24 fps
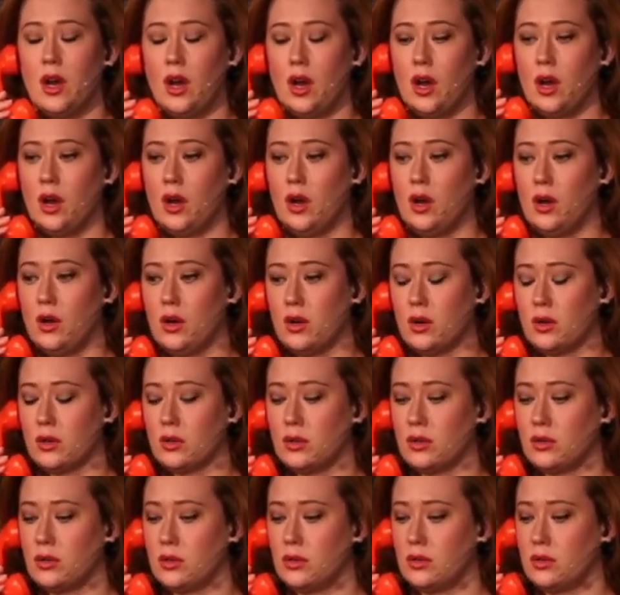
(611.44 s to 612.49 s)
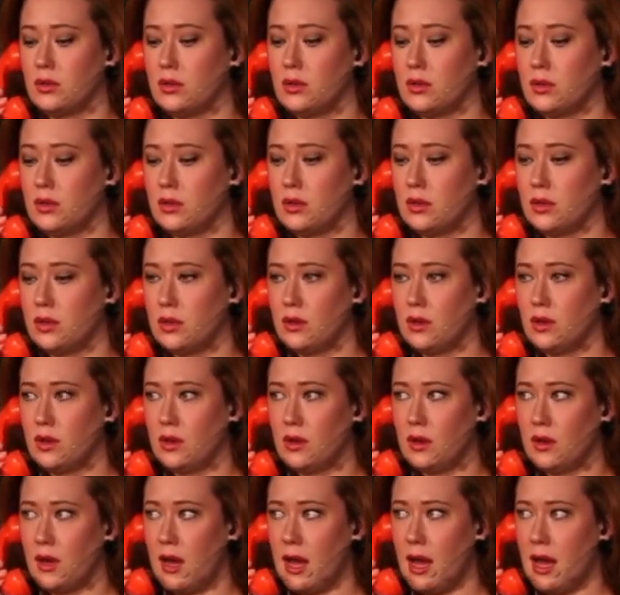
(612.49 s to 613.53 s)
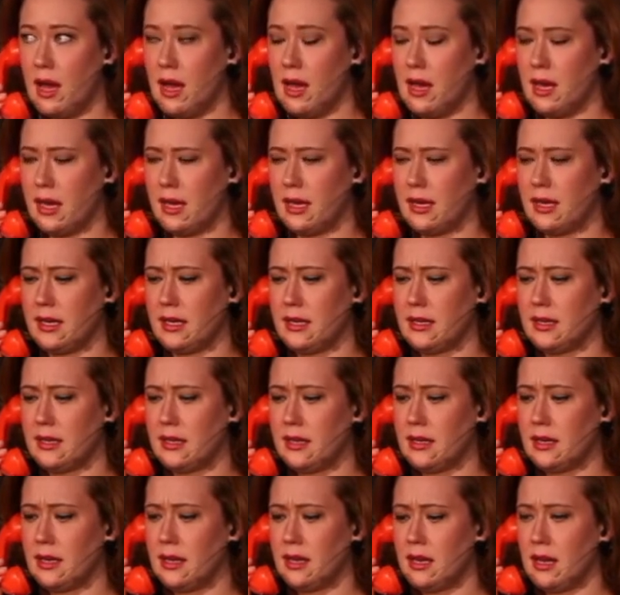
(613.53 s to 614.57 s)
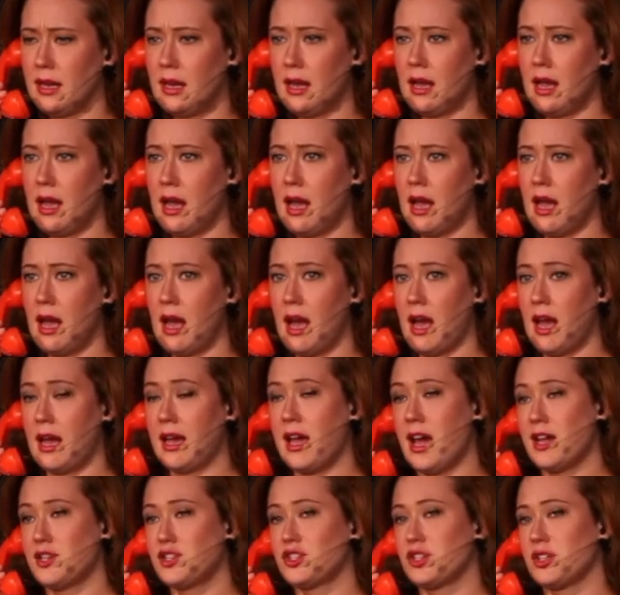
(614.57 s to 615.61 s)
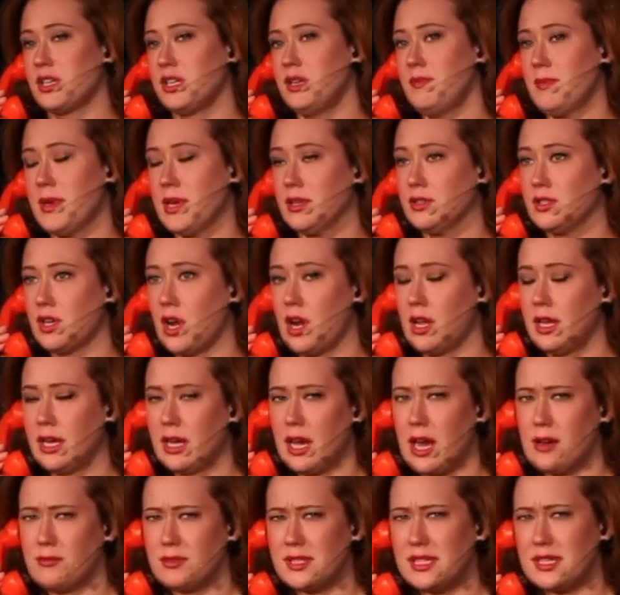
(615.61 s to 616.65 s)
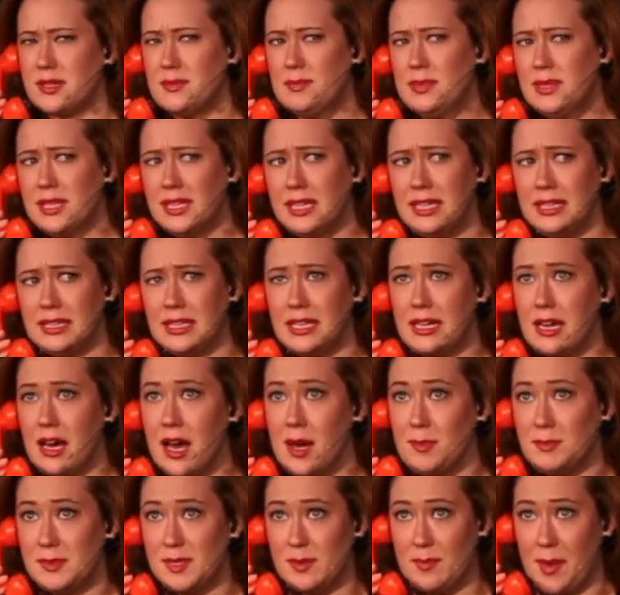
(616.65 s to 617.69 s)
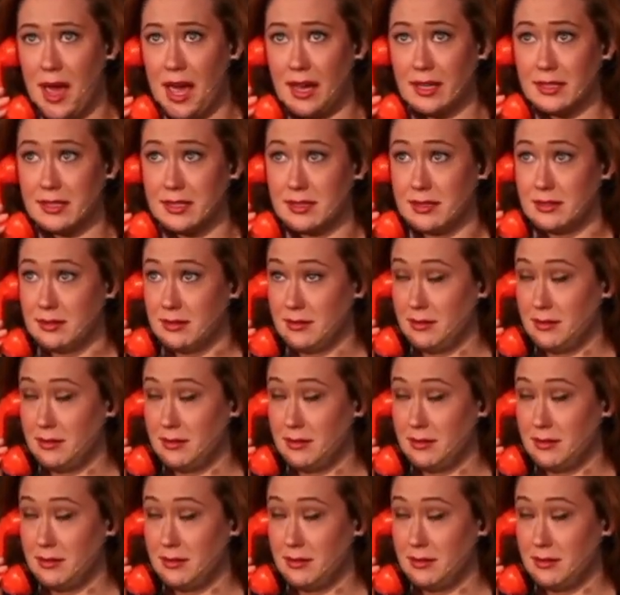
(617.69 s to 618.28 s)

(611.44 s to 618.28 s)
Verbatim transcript: Oh. Hi. I got your email, darling. I was completely gobsmacked.